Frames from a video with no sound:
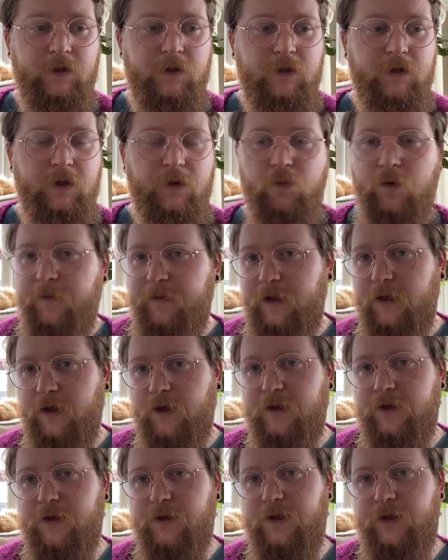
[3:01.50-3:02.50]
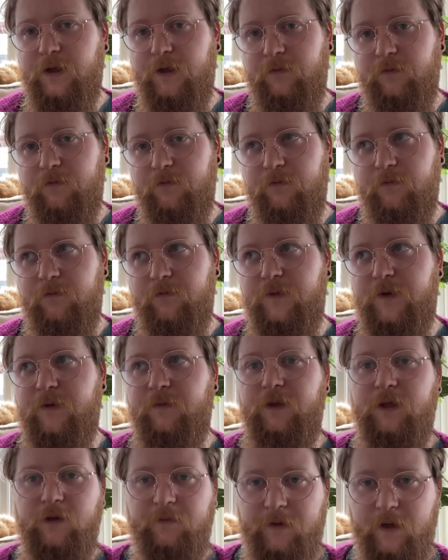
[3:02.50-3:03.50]
it would be nice to see some
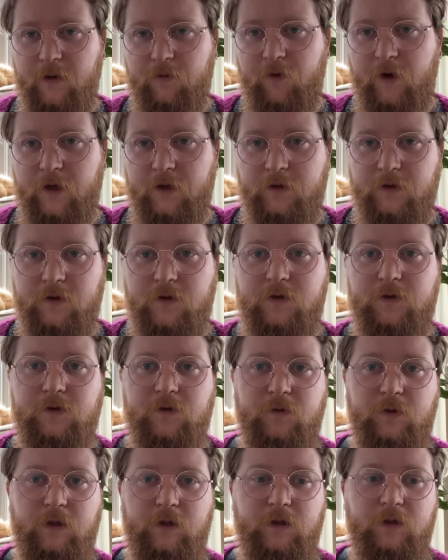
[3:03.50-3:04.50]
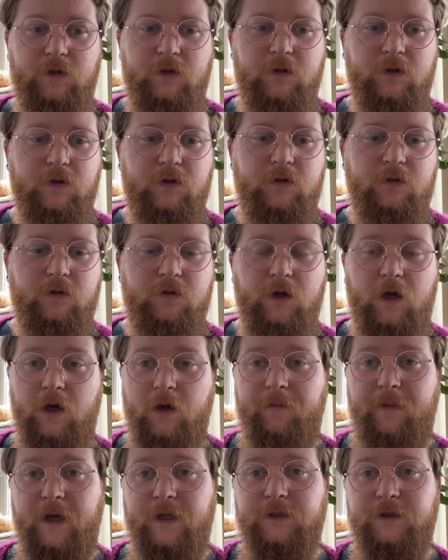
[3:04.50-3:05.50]
of these bigger brands doing
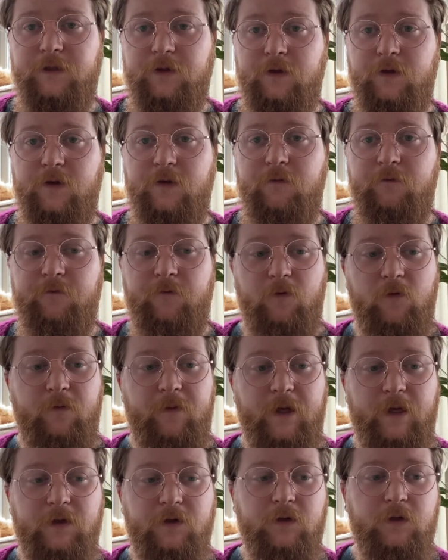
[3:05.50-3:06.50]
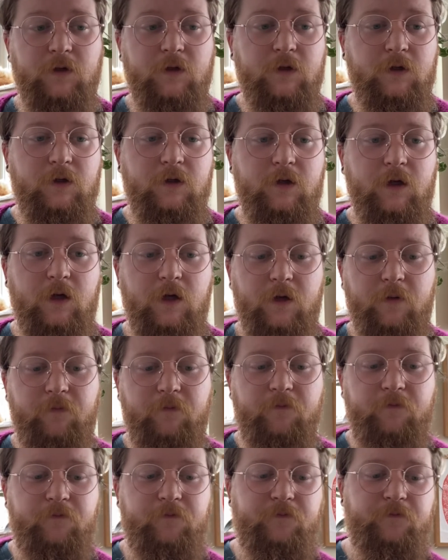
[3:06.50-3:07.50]
patterns for men,
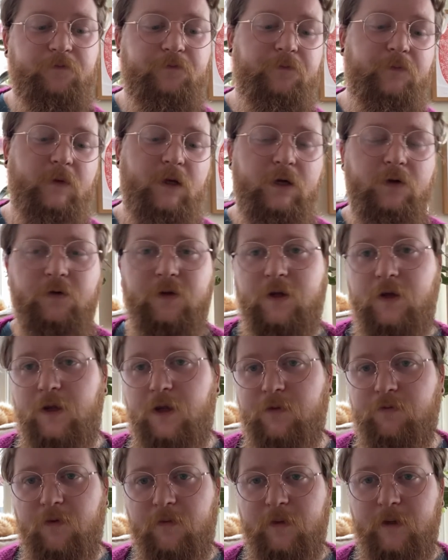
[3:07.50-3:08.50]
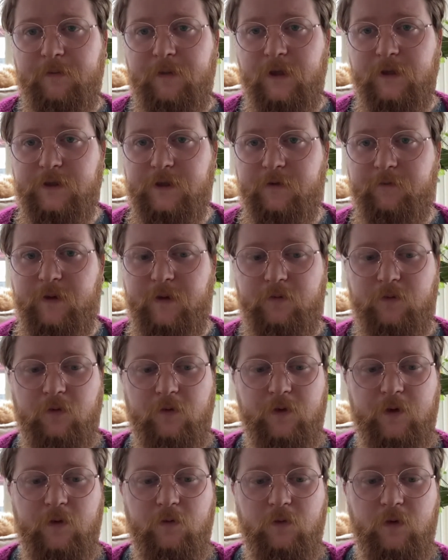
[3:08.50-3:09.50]
and also there's probably plenty of people
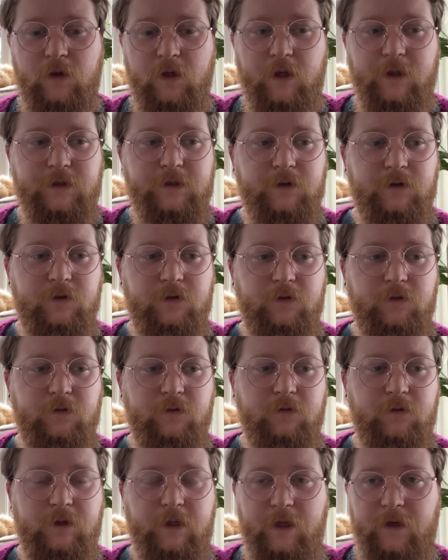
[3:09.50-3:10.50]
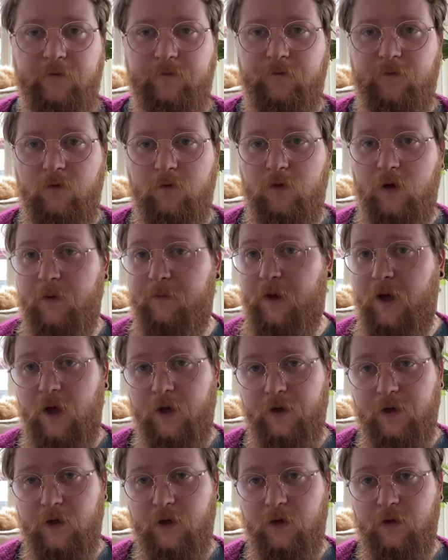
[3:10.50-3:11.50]
that would like to knit for a
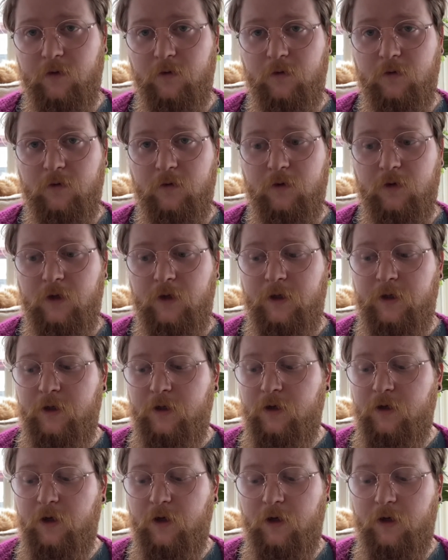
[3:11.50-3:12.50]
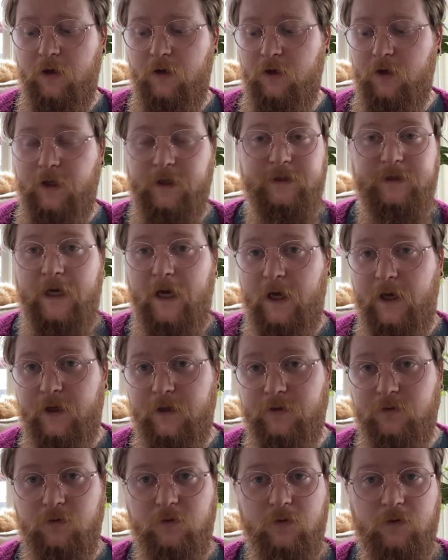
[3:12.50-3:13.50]
partner or a
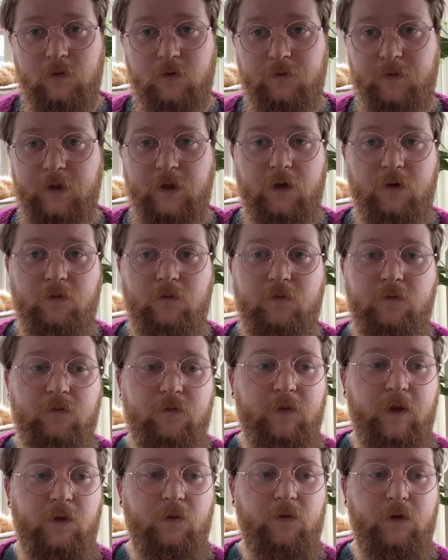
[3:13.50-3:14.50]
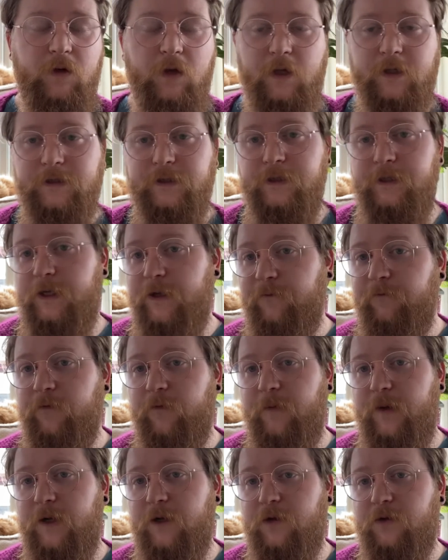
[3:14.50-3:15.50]
dad, or you know, they would like to knit for
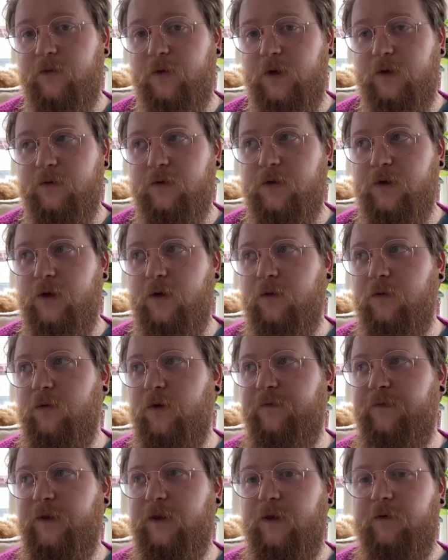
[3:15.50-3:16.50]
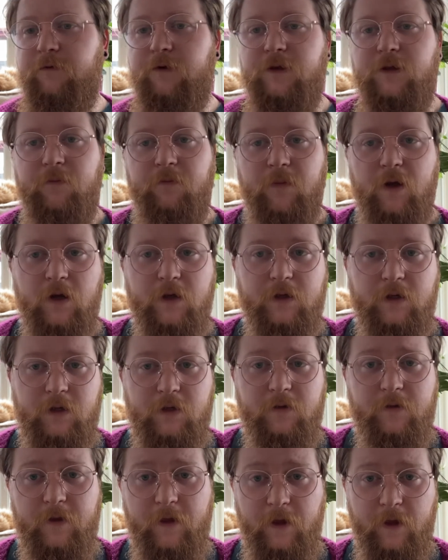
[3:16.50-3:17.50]
men as well, so I think there is the
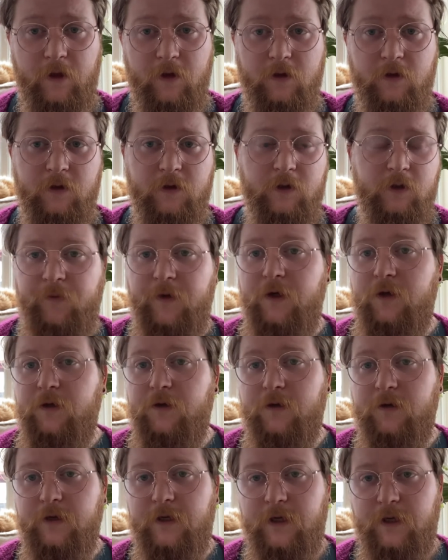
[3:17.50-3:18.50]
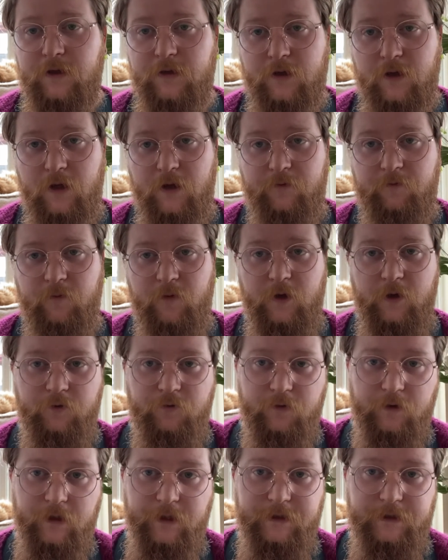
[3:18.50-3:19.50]
market there. So the kit starts from
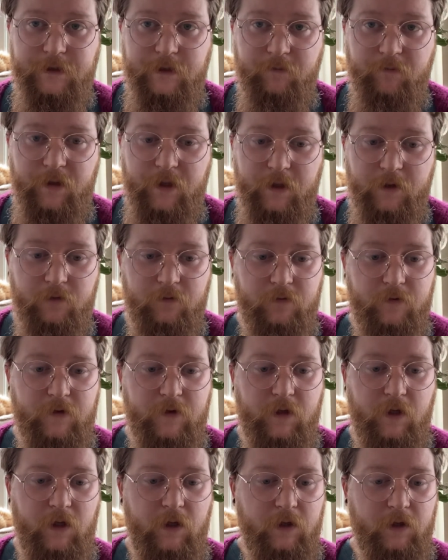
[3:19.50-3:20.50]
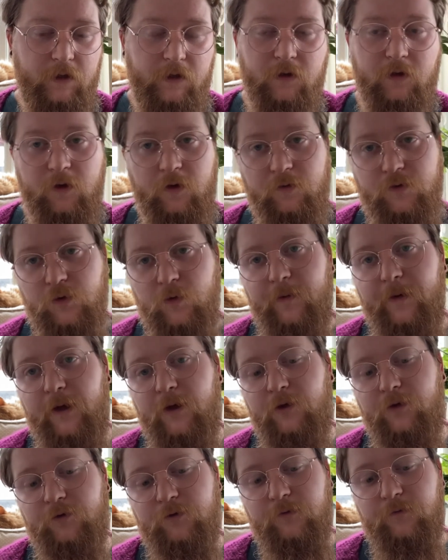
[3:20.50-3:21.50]
£119 and it can go up to
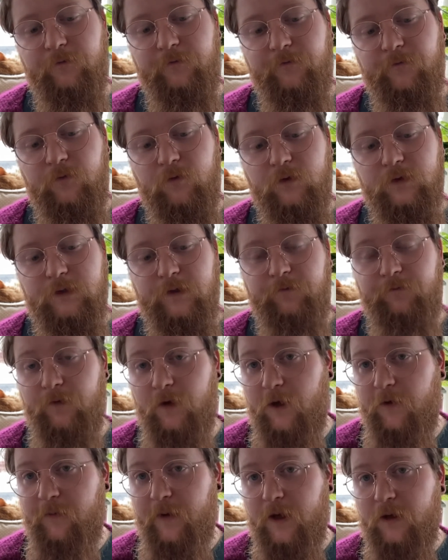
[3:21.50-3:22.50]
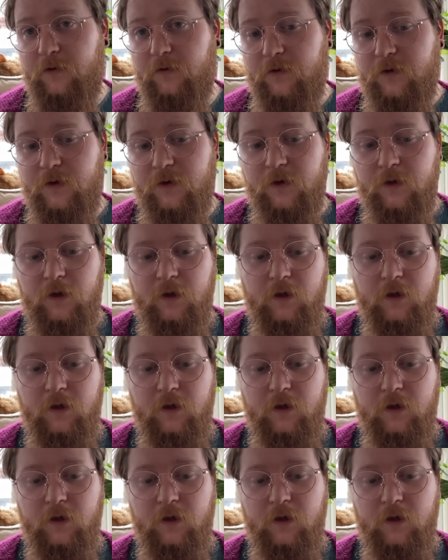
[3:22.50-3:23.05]
about £145.